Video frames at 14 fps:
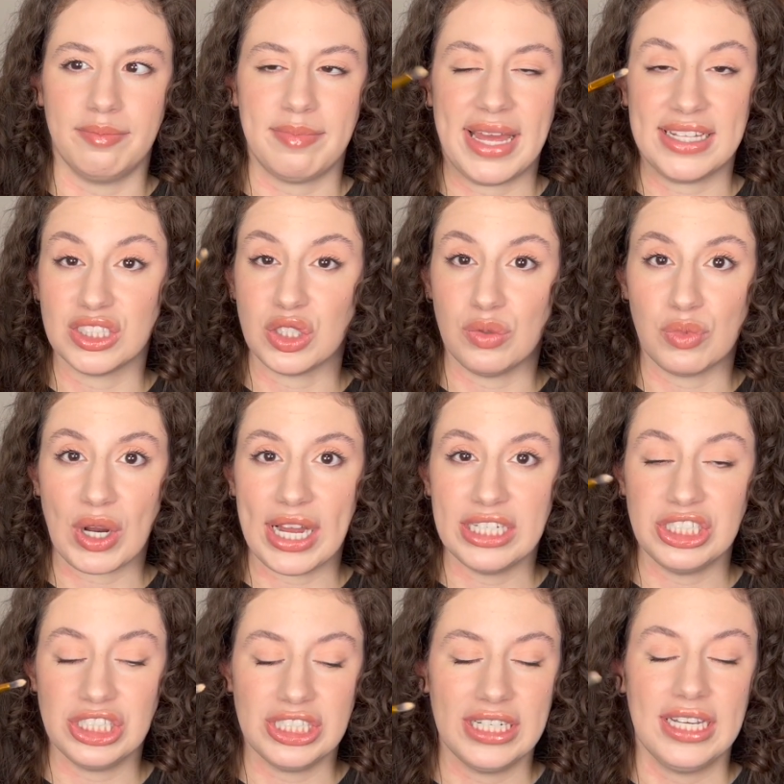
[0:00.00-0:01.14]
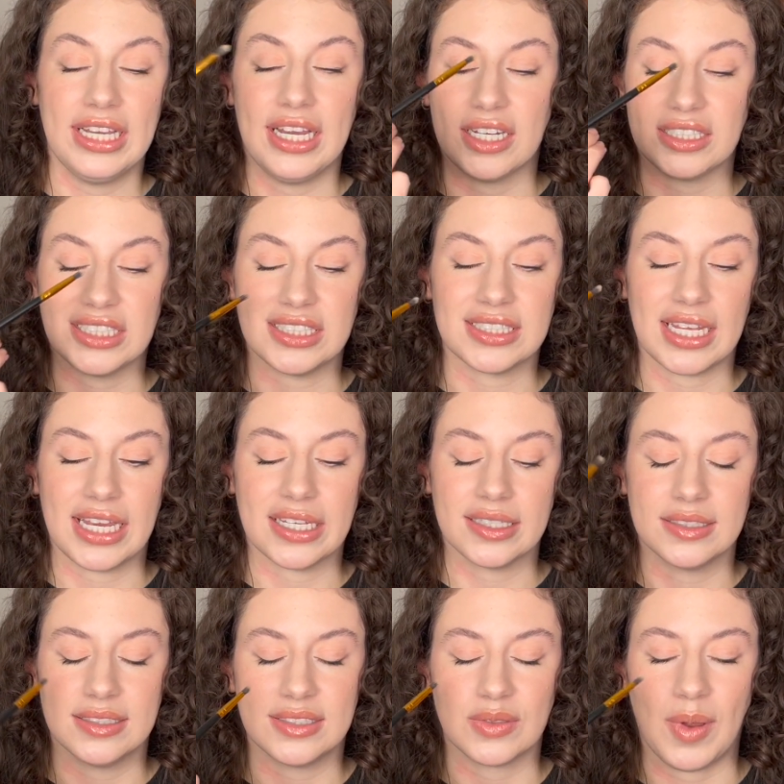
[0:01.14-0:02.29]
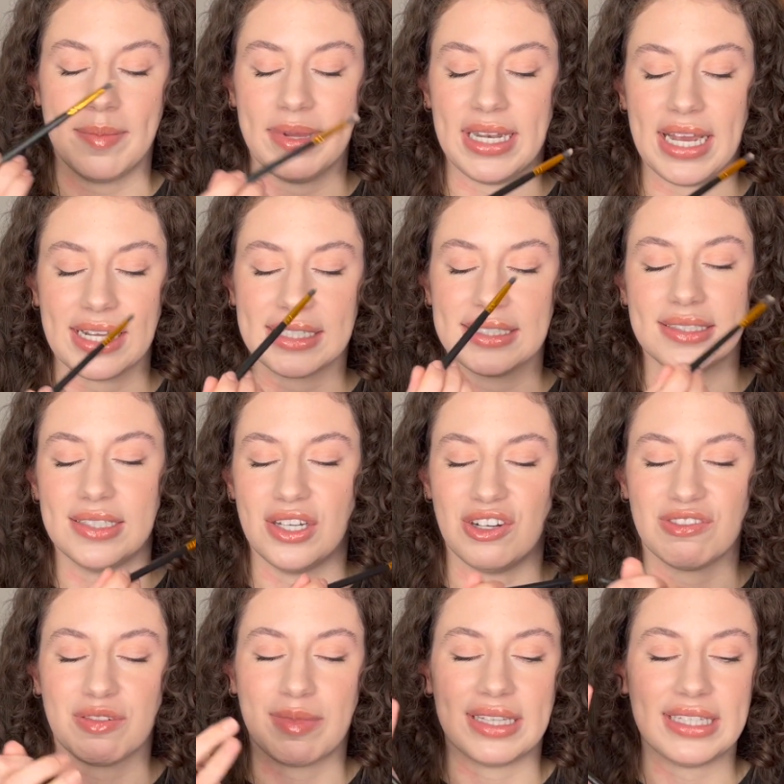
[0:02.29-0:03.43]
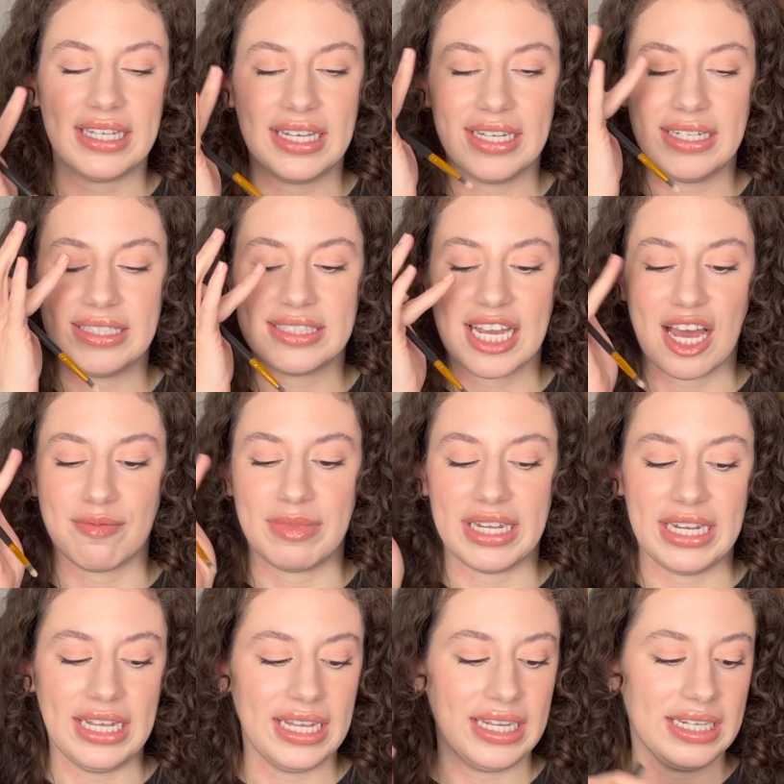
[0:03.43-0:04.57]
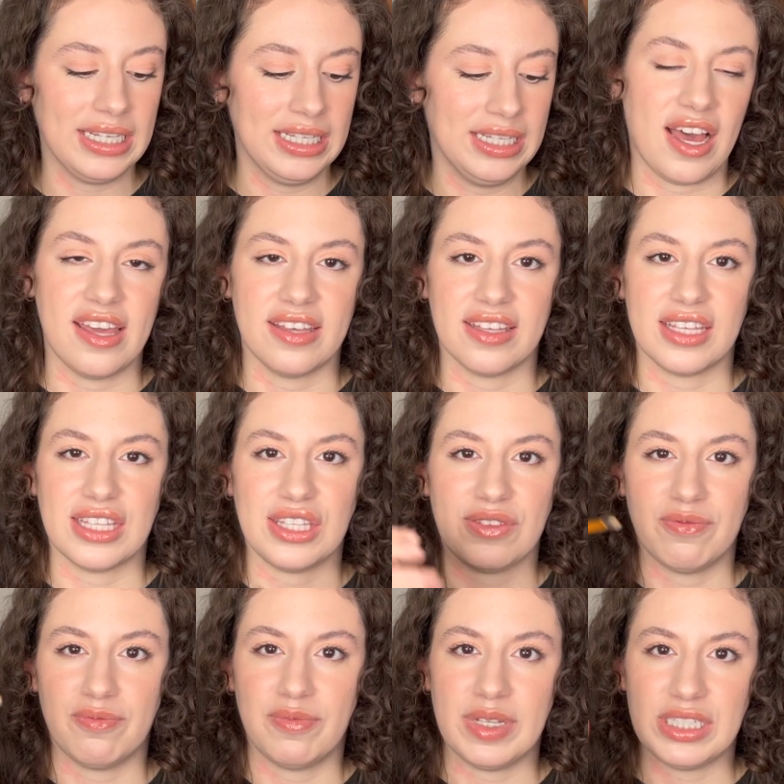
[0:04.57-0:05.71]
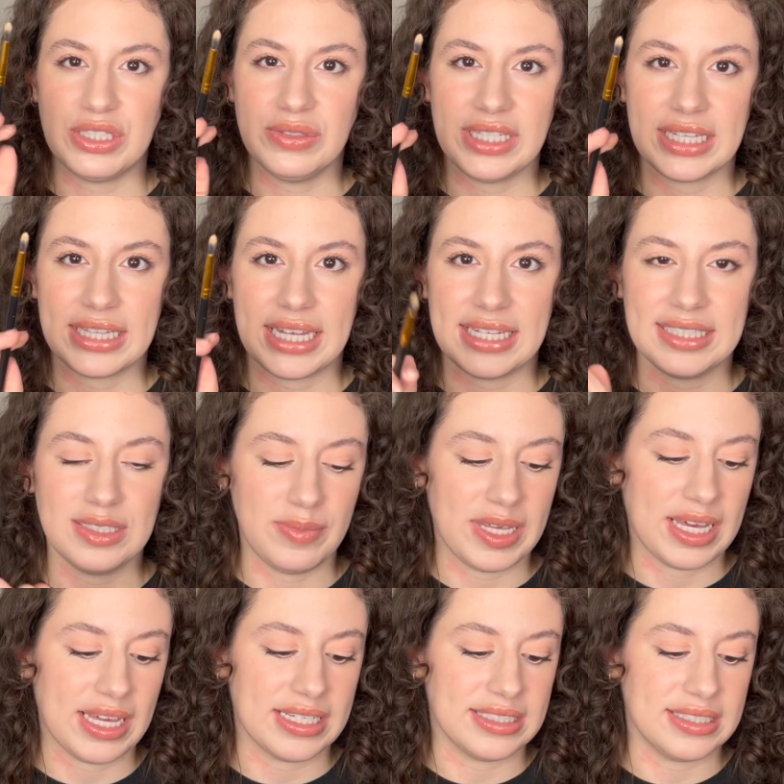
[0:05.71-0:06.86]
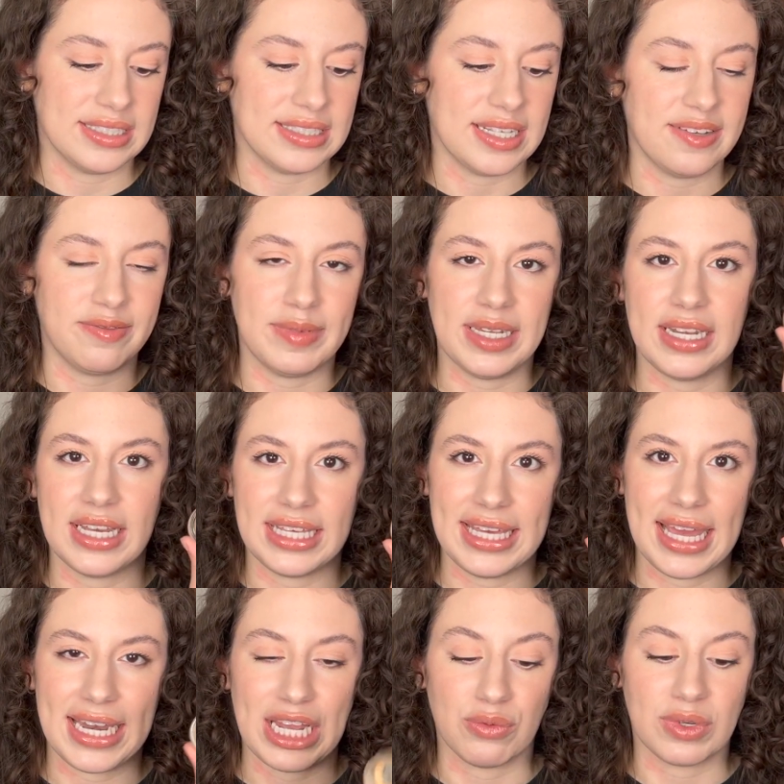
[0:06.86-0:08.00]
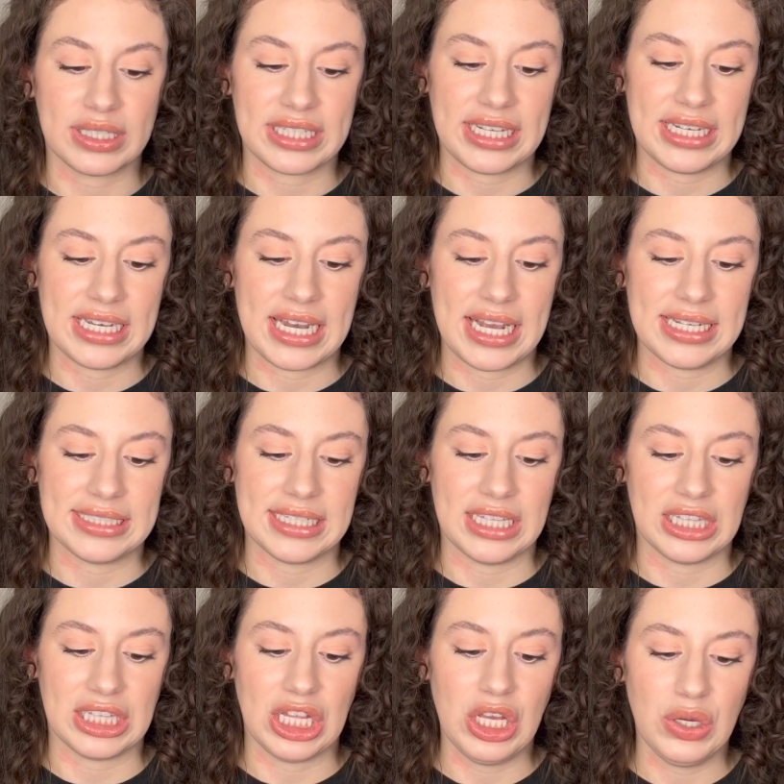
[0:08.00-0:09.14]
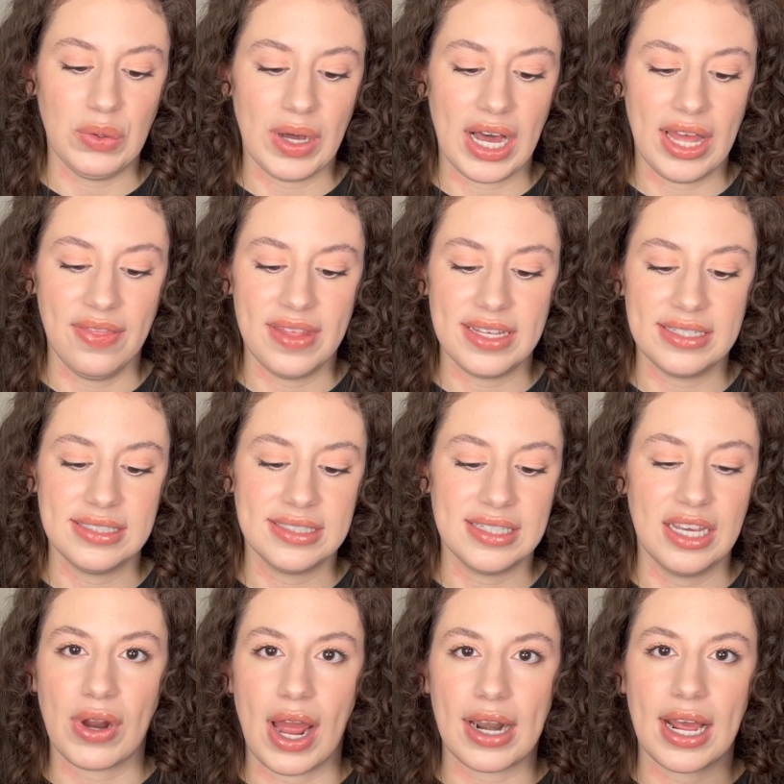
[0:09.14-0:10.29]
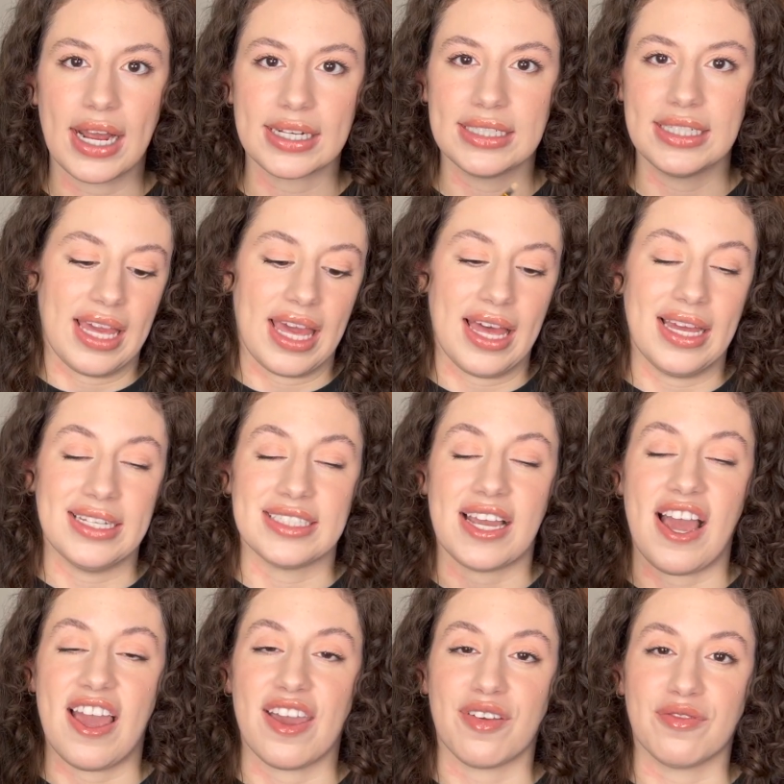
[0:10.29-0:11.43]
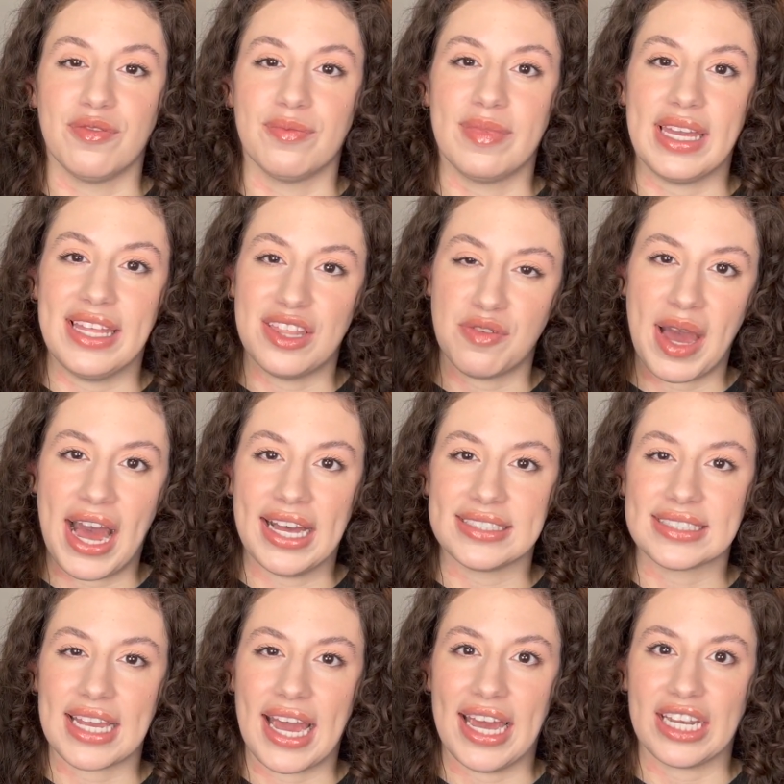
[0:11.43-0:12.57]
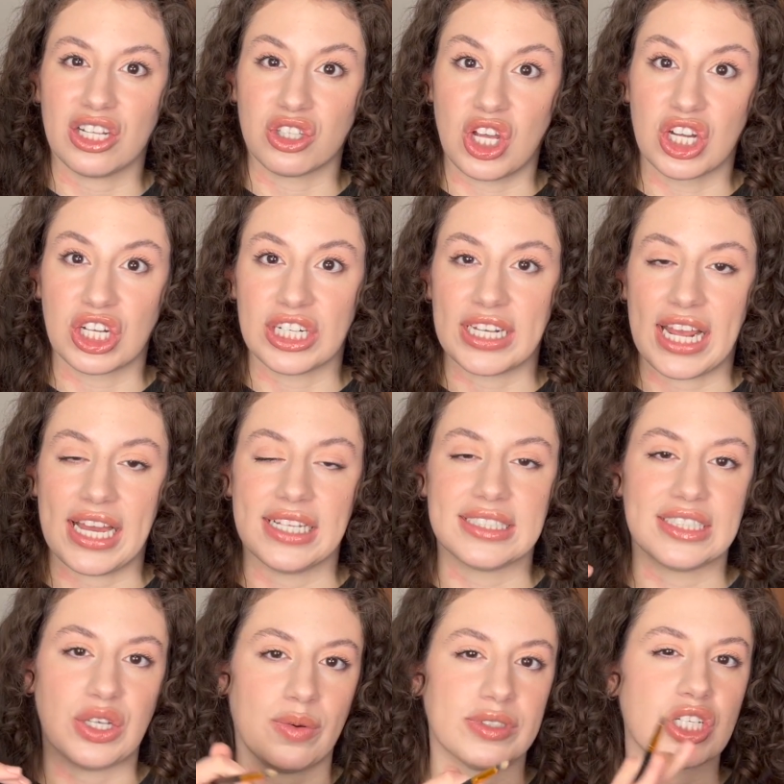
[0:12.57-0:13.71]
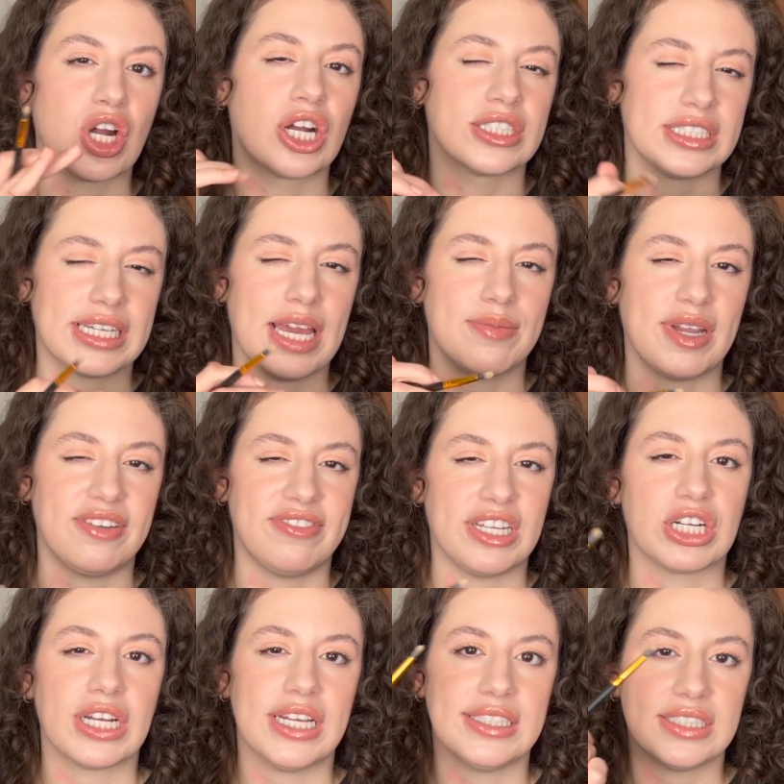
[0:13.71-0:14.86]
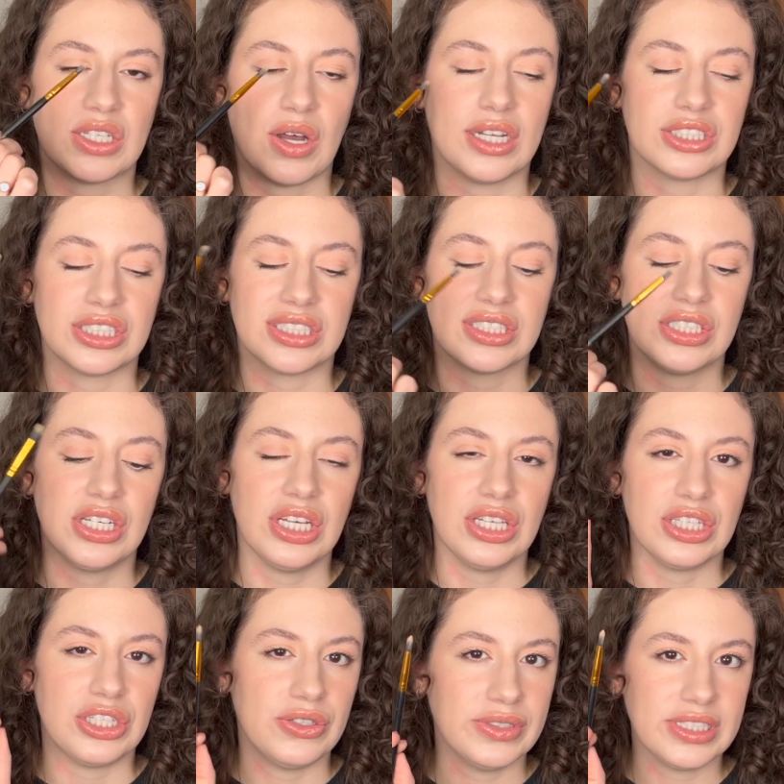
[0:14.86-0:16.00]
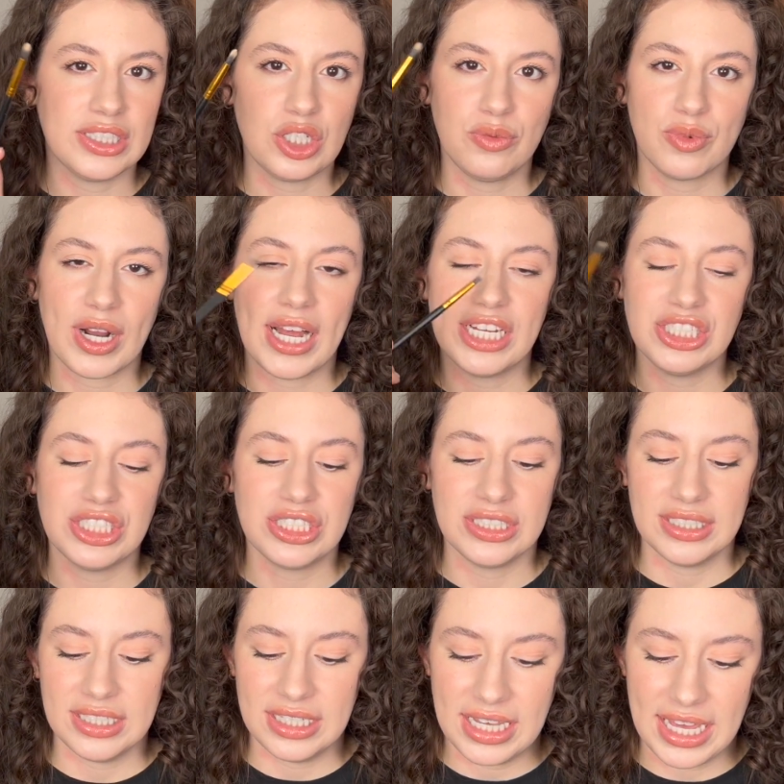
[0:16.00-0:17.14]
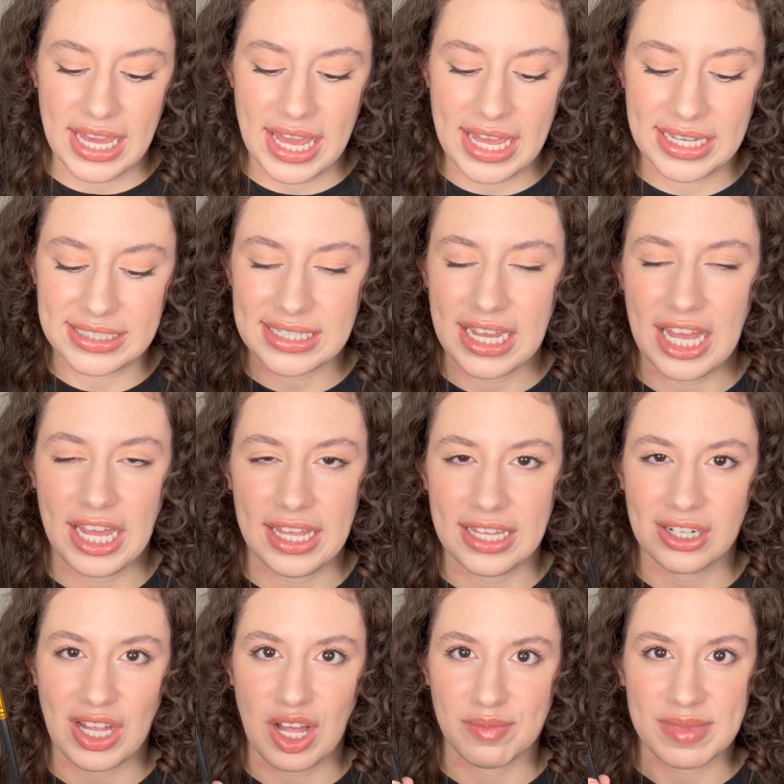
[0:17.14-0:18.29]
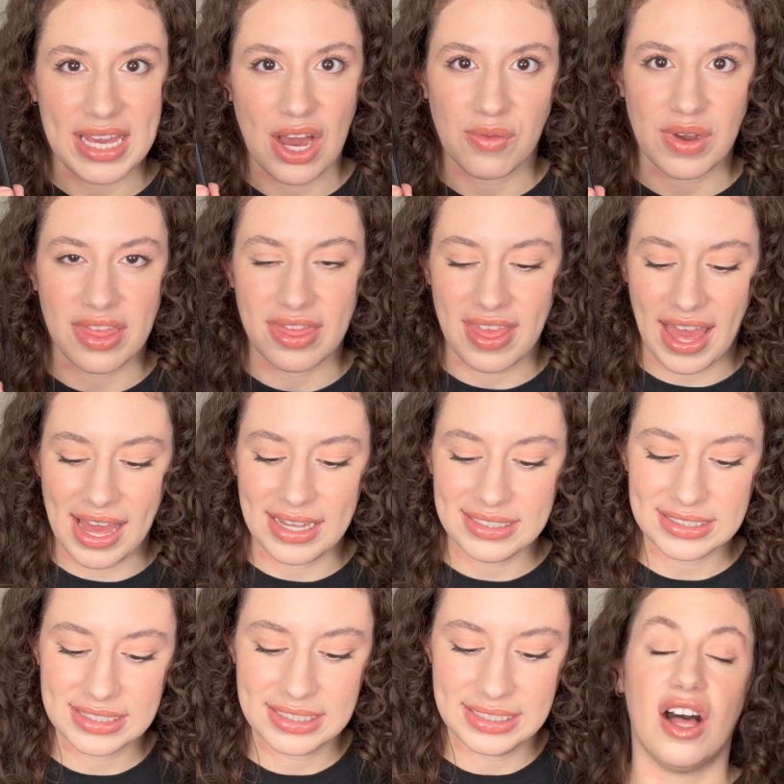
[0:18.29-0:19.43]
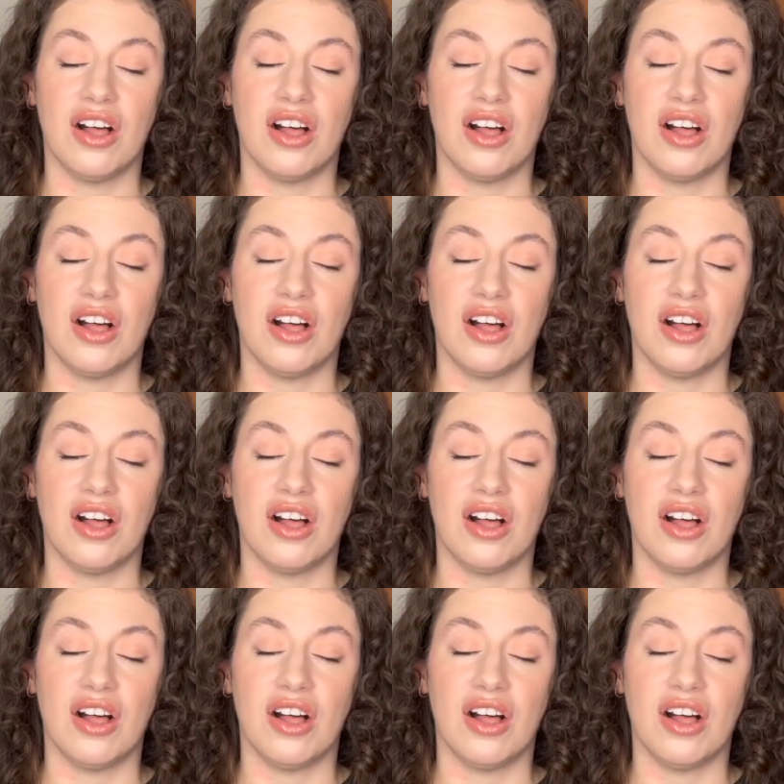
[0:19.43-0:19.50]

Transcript: pencil brush. I'll just like swipe an X over my lid, tap it in. I've been using this because since I've been getting really nice and low on this product, and I've in the past had longer nails, so it was hard to get my finger in, so I'll just use a little brush and it'll help me out with that.